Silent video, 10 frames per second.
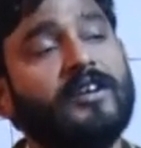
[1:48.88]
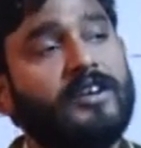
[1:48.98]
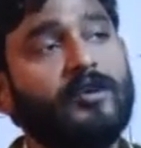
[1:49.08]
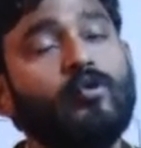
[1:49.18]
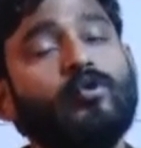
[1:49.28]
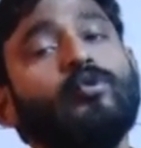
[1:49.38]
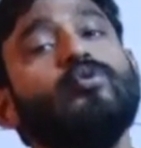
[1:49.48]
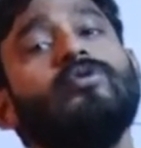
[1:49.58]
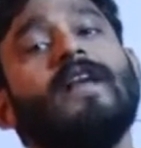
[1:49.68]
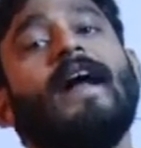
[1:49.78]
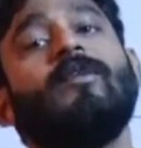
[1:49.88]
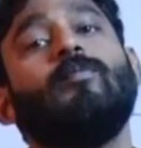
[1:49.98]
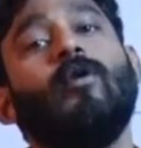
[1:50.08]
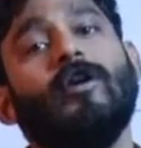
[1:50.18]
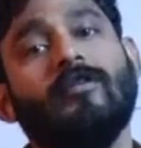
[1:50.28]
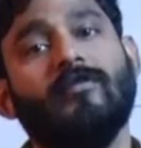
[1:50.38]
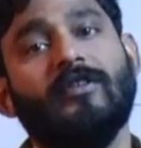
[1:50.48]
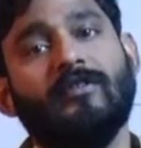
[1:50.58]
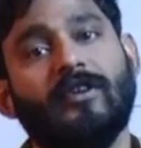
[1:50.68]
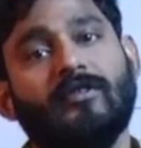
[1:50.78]
due to that point of
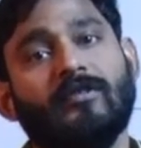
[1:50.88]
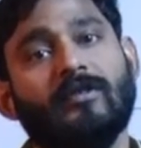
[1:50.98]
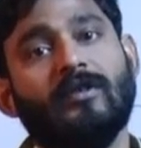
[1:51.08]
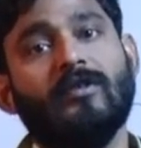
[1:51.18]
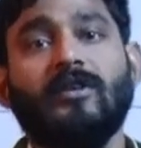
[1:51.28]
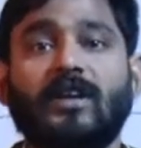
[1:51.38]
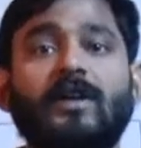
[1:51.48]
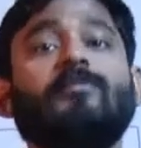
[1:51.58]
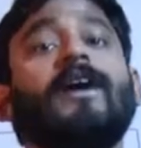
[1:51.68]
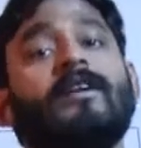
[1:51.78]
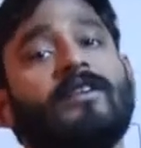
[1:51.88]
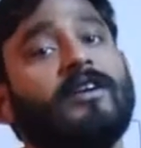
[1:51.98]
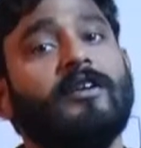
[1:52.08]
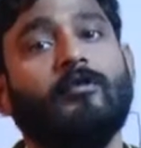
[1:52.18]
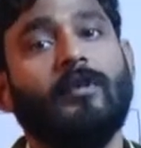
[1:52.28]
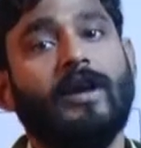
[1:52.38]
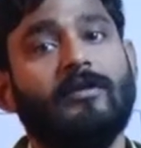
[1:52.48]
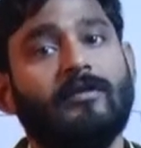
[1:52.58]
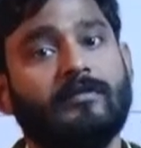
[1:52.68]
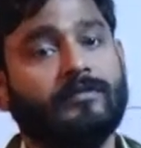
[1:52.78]
interest. Keep that thing in your mind,
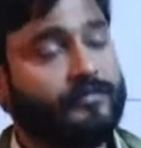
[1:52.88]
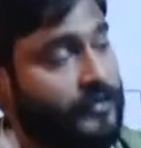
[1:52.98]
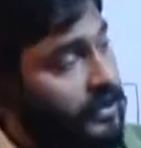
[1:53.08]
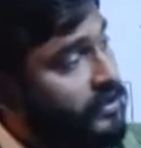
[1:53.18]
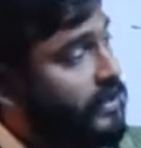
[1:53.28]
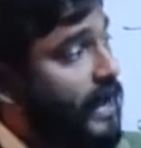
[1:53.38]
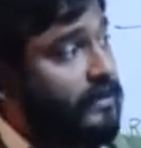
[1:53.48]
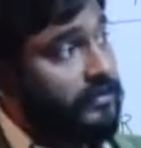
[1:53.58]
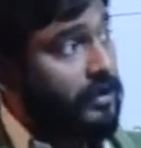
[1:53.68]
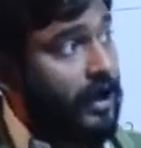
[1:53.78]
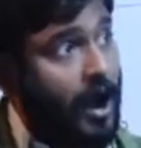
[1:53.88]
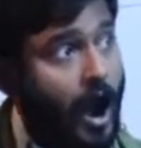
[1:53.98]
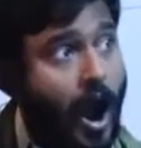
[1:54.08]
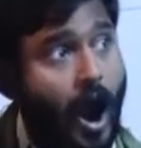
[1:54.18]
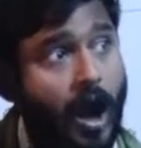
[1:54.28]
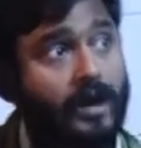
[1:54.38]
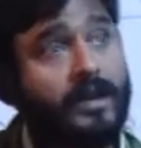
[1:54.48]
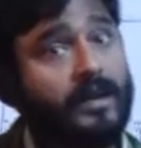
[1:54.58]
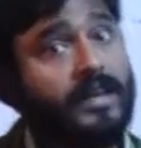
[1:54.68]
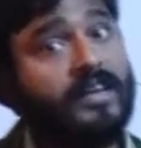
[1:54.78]
that
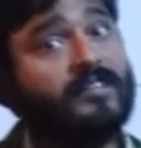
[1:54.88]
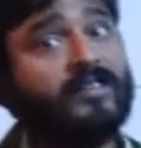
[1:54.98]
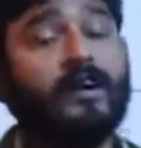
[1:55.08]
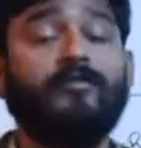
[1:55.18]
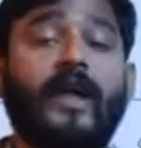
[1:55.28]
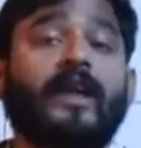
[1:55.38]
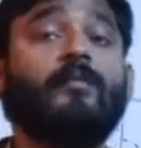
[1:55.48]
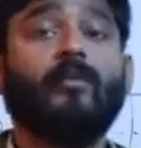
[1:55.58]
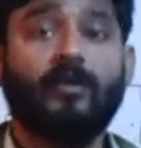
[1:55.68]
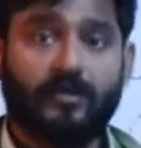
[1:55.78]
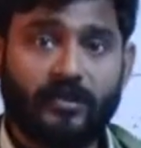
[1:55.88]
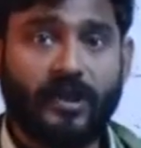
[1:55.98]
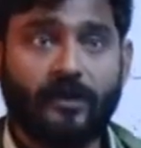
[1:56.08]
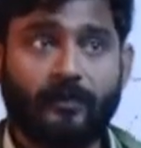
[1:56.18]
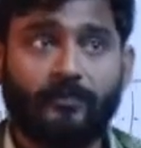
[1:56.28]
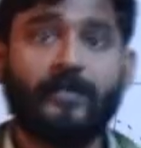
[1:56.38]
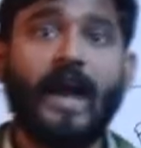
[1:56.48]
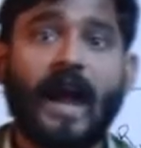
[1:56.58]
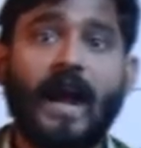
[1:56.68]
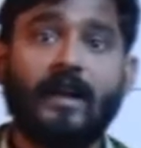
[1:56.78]
RL is a very important thing,
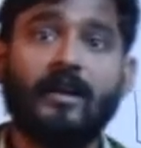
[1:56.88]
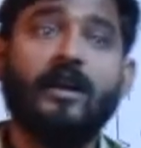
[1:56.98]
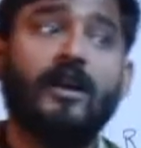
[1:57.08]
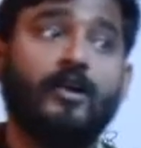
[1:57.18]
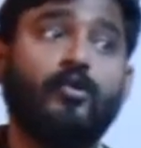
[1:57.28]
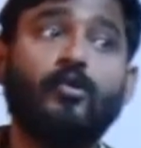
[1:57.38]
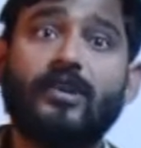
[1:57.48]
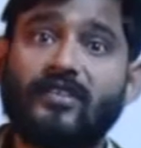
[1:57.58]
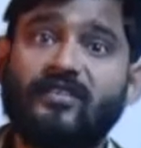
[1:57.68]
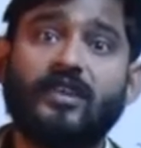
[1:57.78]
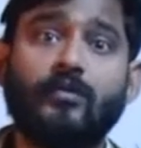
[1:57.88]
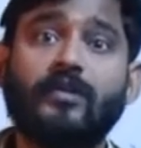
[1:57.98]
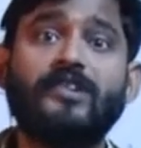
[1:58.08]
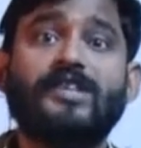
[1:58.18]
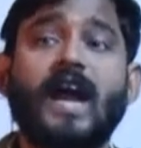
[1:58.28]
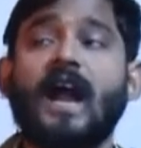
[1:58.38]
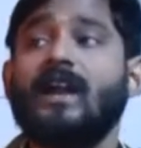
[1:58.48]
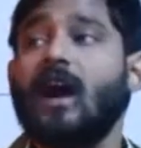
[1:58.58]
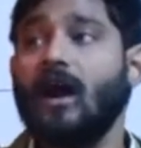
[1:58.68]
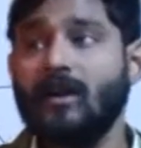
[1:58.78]
and to distinguish
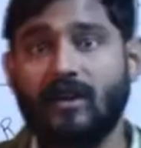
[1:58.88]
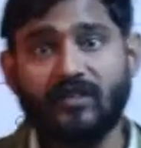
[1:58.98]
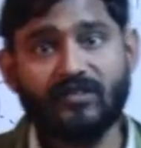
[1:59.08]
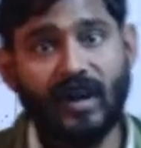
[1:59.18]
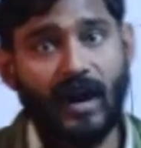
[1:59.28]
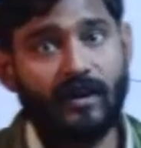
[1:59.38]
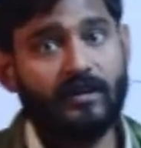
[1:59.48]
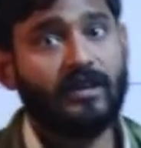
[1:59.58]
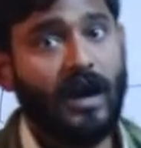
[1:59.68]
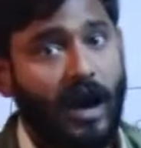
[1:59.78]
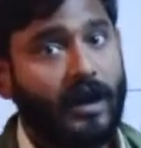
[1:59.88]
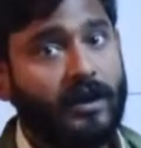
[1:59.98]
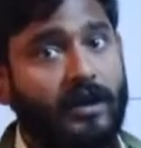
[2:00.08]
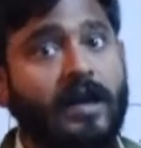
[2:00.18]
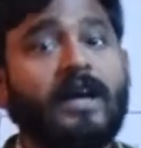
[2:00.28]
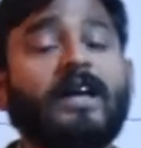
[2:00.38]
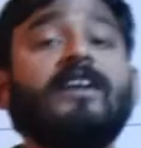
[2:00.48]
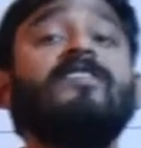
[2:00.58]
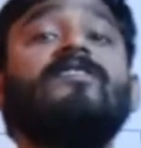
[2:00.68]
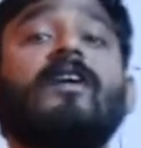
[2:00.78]
and understand the RL
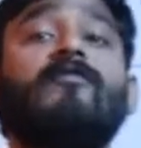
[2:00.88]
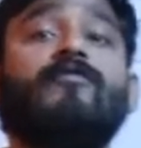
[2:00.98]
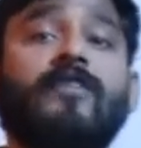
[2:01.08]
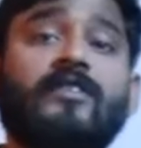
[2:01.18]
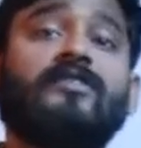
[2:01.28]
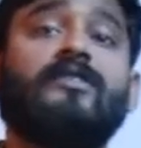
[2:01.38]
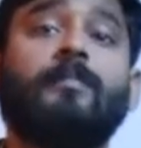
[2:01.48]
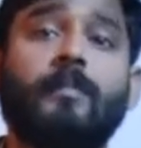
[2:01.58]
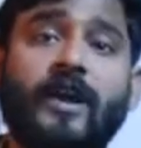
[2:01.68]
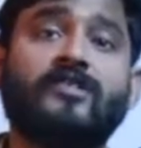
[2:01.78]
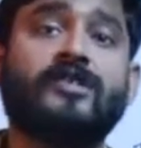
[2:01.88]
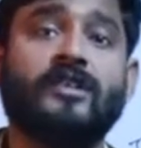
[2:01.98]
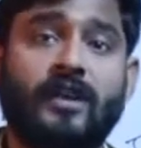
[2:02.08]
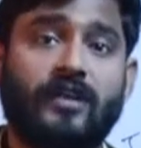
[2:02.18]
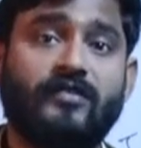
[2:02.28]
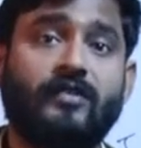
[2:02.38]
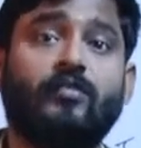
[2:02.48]
is a first major task